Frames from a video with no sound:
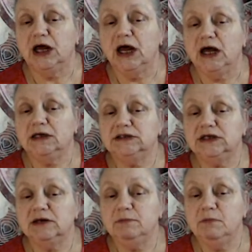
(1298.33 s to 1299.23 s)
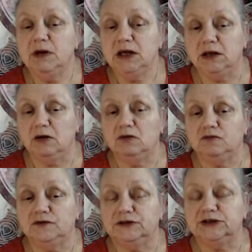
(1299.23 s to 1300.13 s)
as they may offer
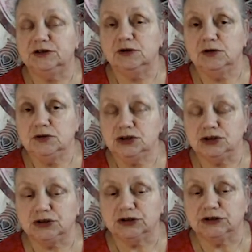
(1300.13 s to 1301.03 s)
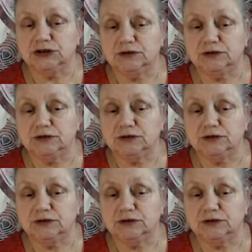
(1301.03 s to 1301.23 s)
solutions.